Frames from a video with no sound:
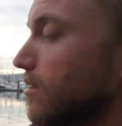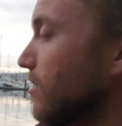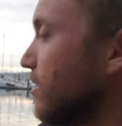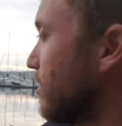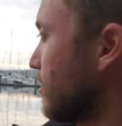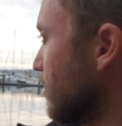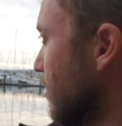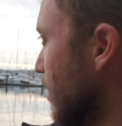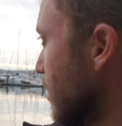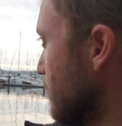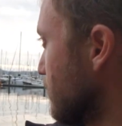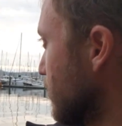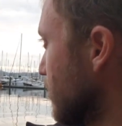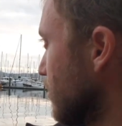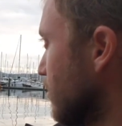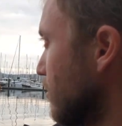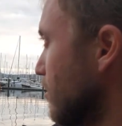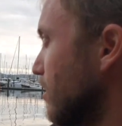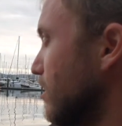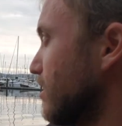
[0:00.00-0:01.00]
This, I'm
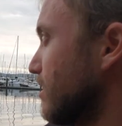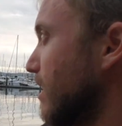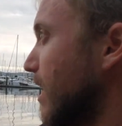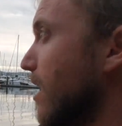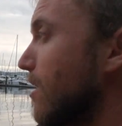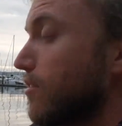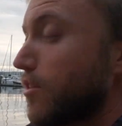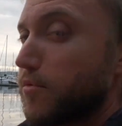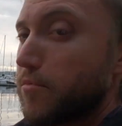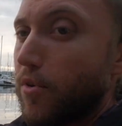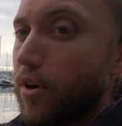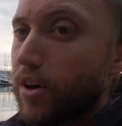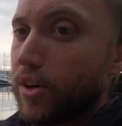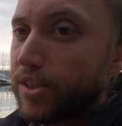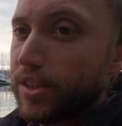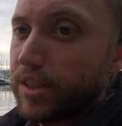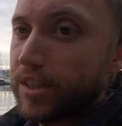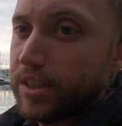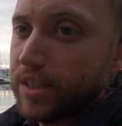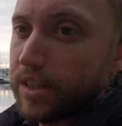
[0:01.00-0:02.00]
in a town in
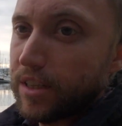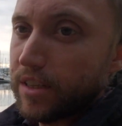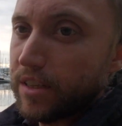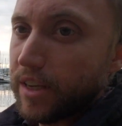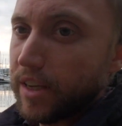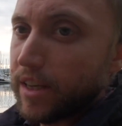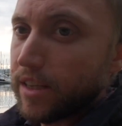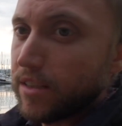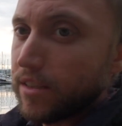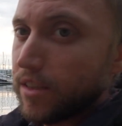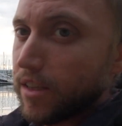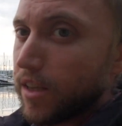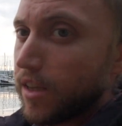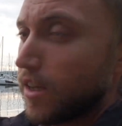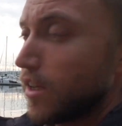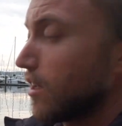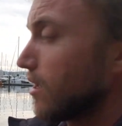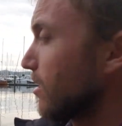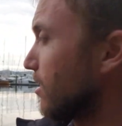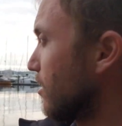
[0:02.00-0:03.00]
Washington, and
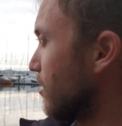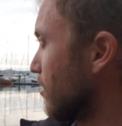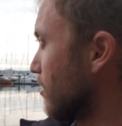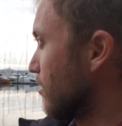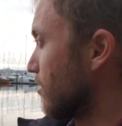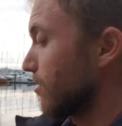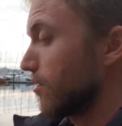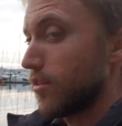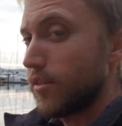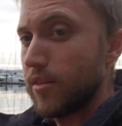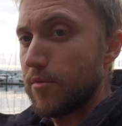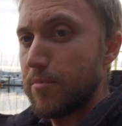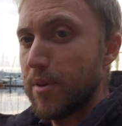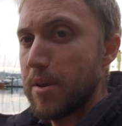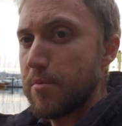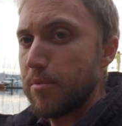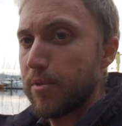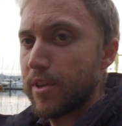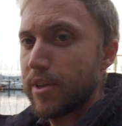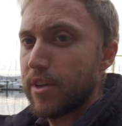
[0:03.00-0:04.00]
the
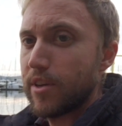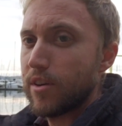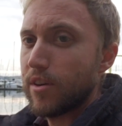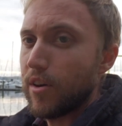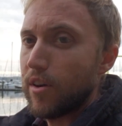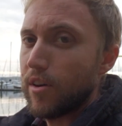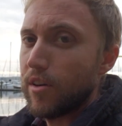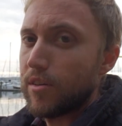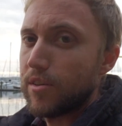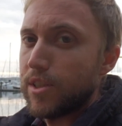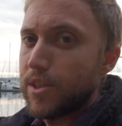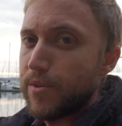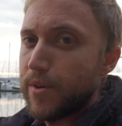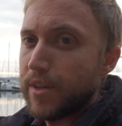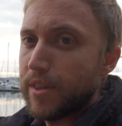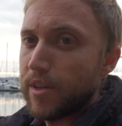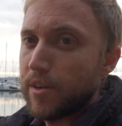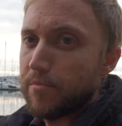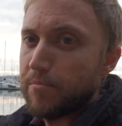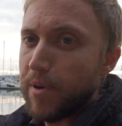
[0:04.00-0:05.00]
people here are
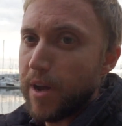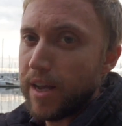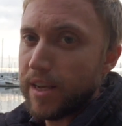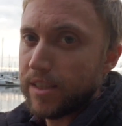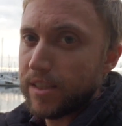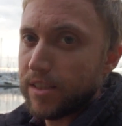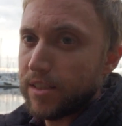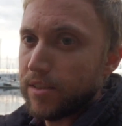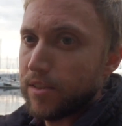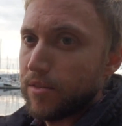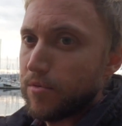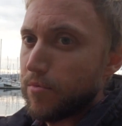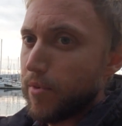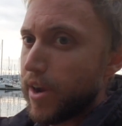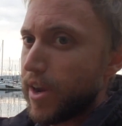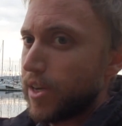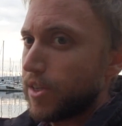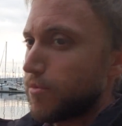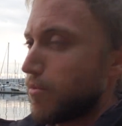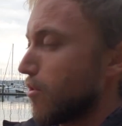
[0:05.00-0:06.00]
doing their best to
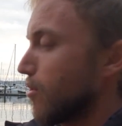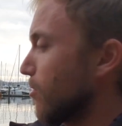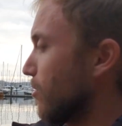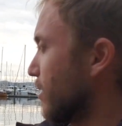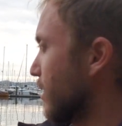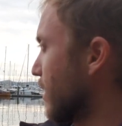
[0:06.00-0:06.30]
wage war